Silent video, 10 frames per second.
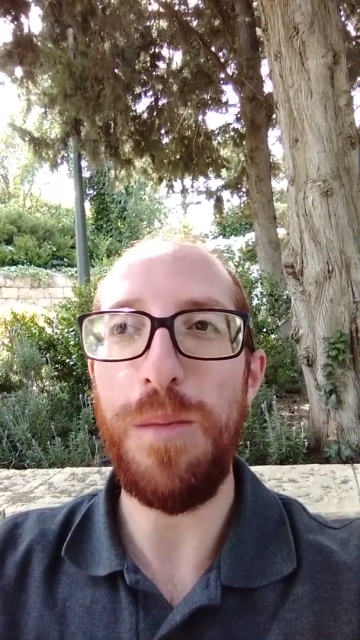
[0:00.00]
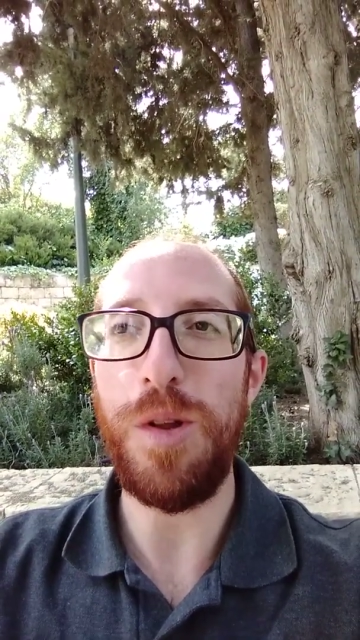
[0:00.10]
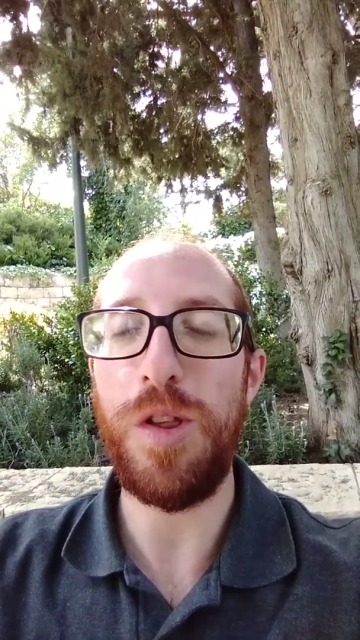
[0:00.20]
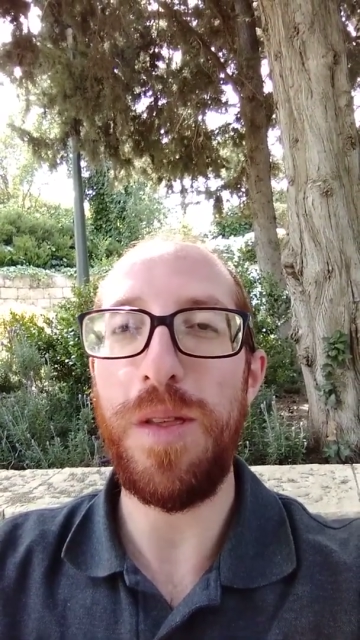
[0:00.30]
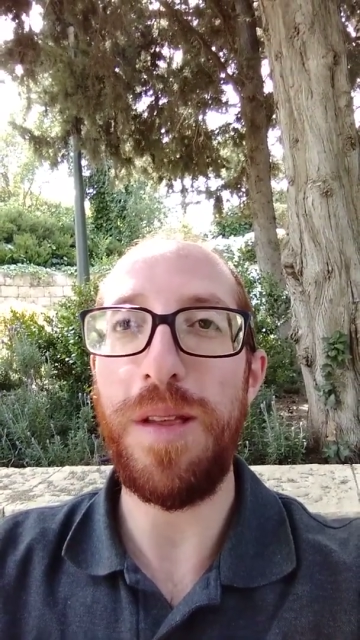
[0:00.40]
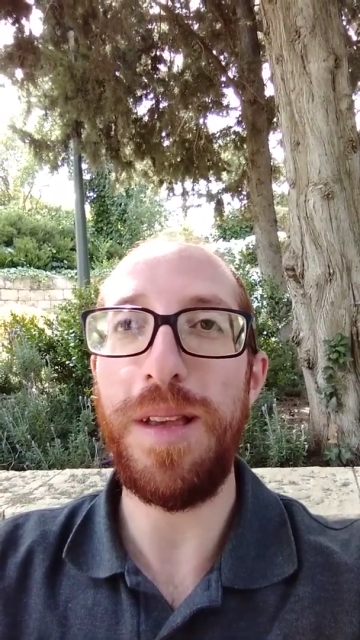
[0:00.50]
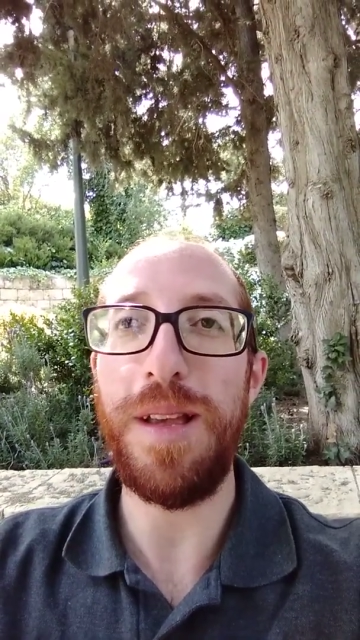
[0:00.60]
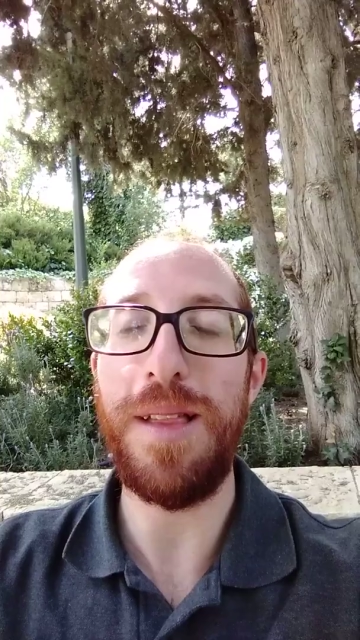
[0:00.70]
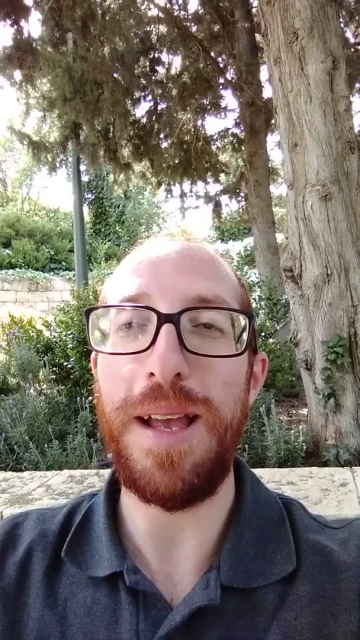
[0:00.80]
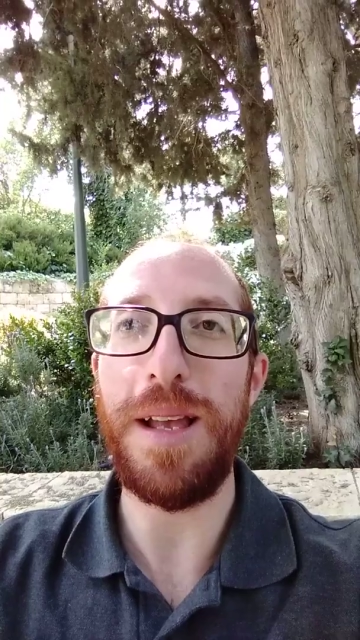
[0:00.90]
which they see
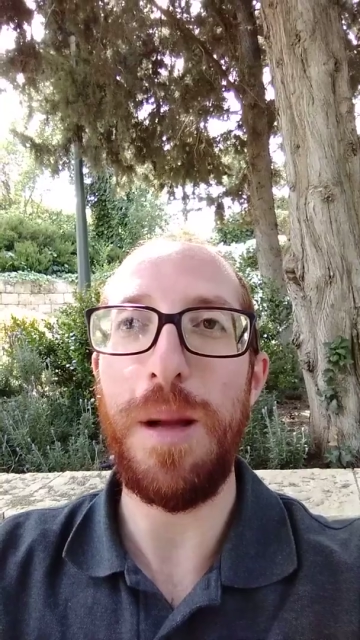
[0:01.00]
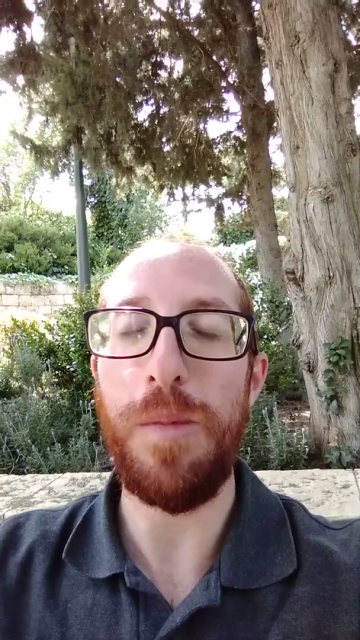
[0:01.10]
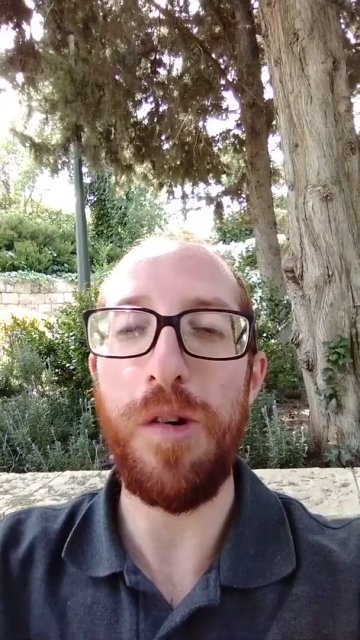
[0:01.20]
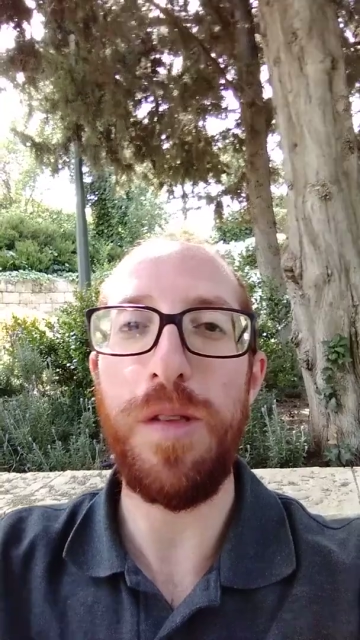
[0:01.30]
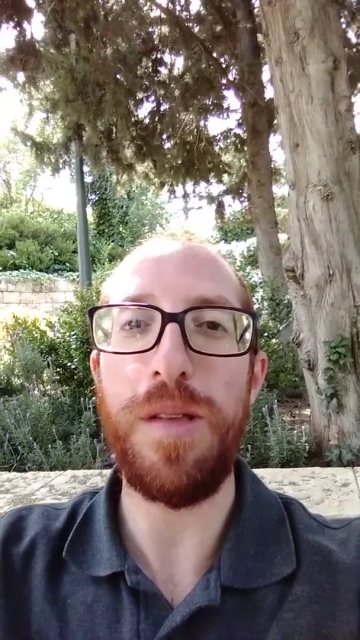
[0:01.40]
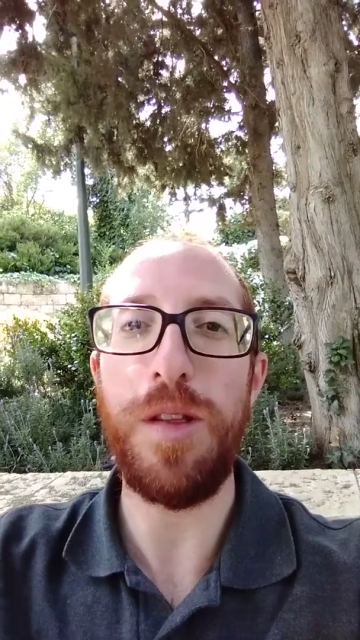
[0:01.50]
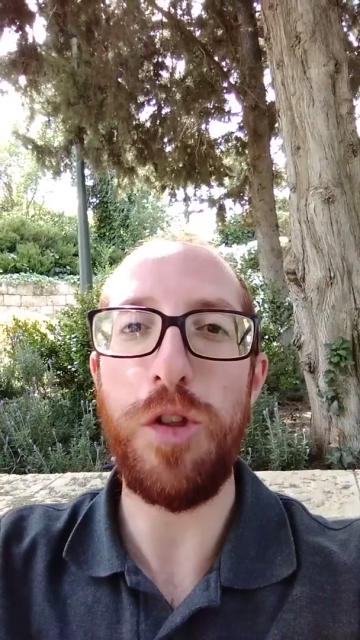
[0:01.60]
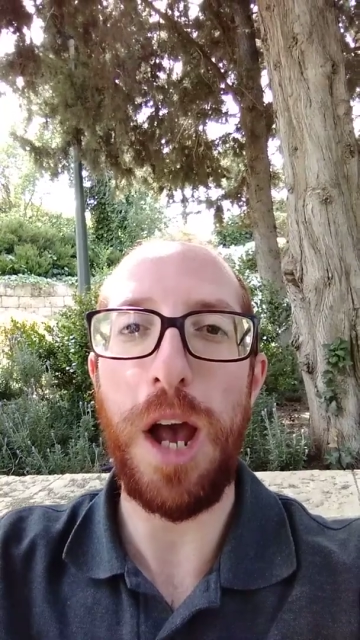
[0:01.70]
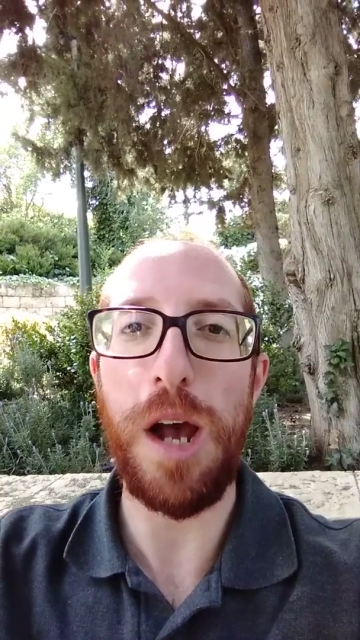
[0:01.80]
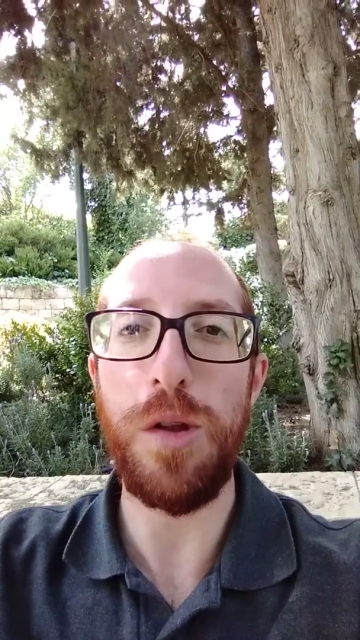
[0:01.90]
as like a process in
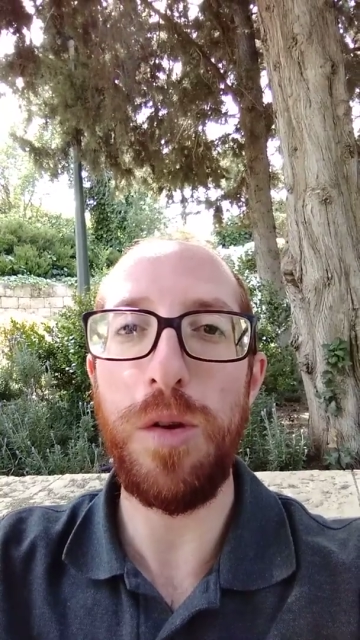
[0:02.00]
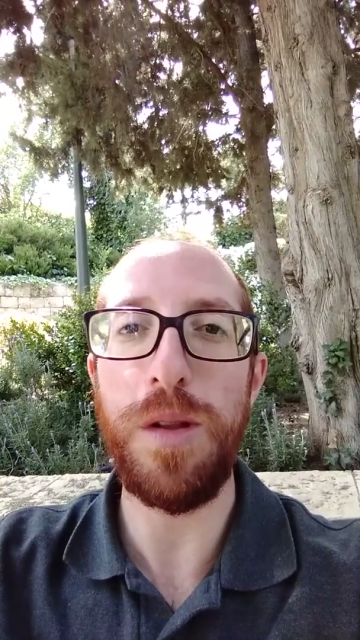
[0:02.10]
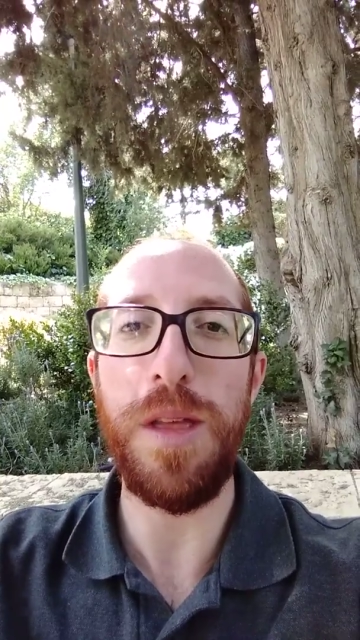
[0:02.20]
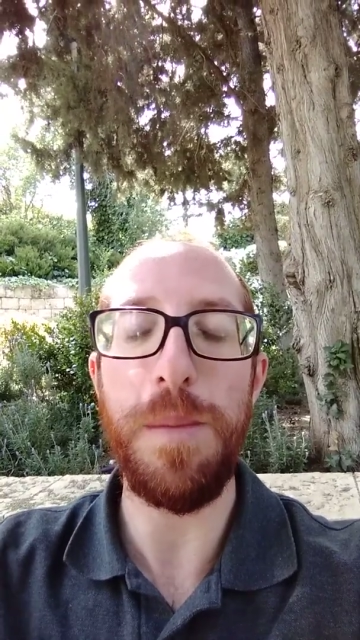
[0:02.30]
childhood.